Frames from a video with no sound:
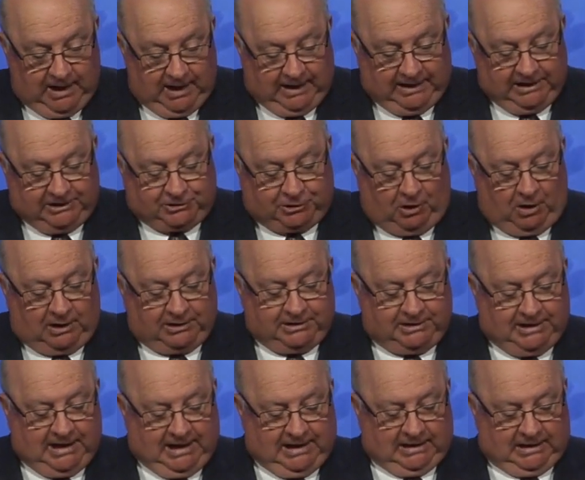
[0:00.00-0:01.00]
And he
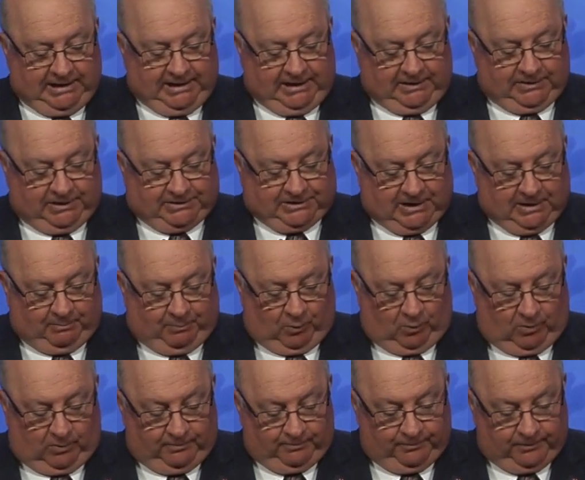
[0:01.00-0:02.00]
taught daily in the
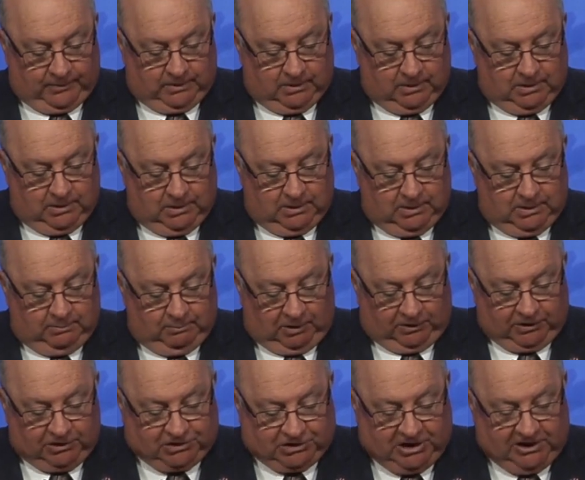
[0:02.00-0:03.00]
temple,
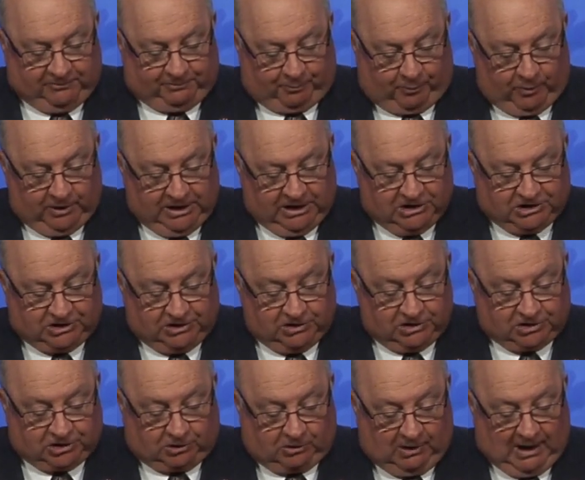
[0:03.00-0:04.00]
but the chief priests and
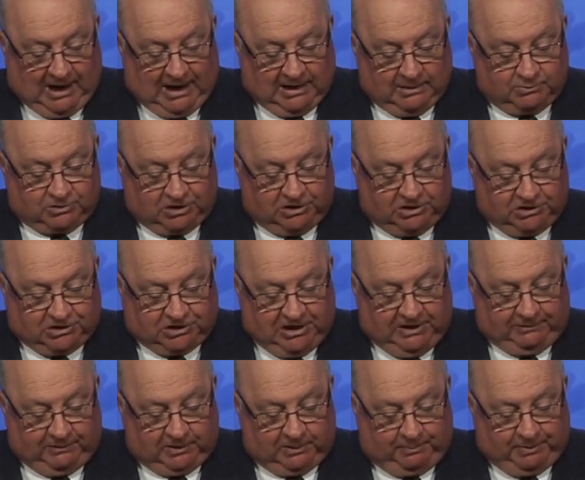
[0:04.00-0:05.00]
the scribes and the
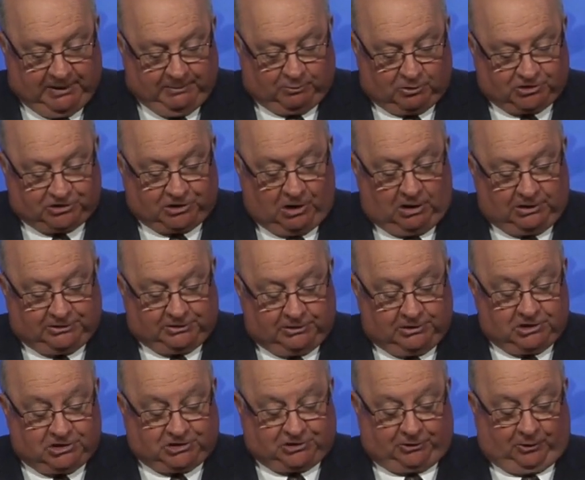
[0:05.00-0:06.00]
chief of the people sought to
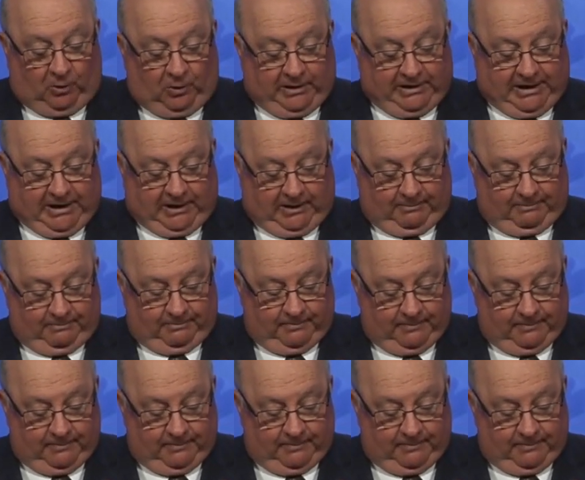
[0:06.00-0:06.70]
destroy him